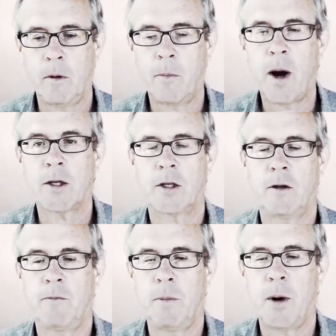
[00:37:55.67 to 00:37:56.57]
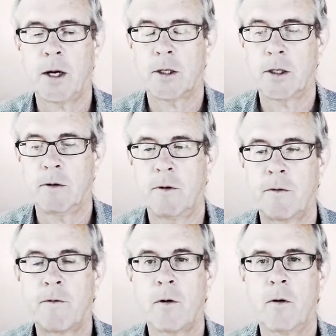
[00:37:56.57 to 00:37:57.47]
the positive, be positive,
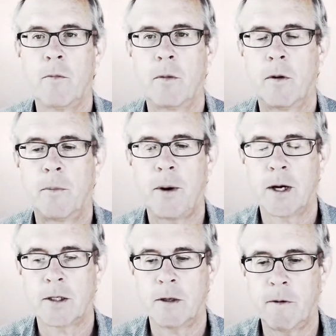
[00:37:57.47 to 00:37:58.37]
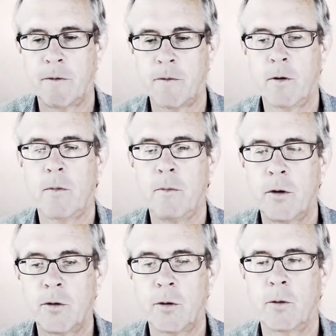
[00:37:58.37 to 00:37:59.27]
affirm the positive, affirm
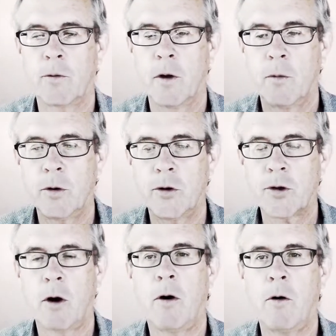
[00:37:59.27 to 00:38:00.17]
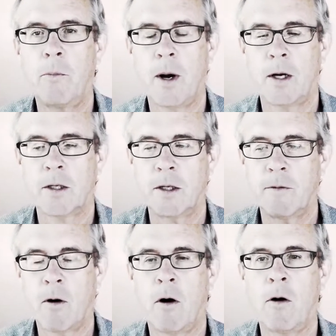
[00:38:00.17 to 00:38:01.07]
the truth, which is all
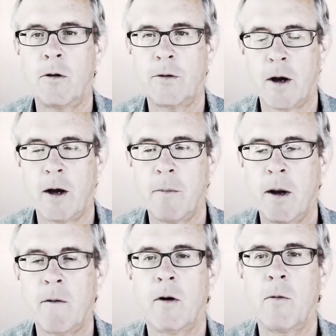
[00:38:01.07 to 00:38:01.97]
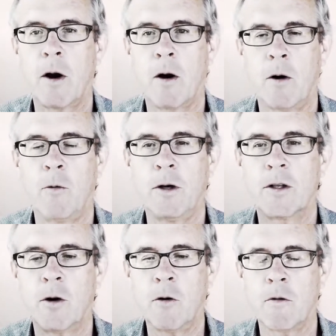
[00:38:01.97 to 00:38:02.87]
positive, all the time, everywhere,
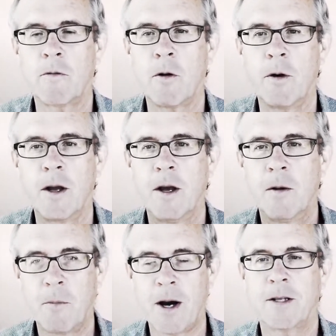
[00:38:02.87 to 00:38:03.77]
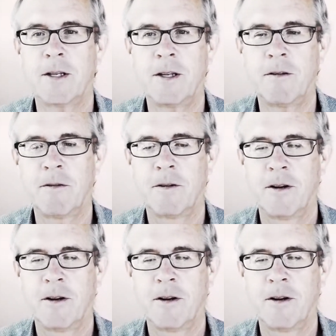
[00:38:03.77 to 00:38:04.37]
always overflowing positive,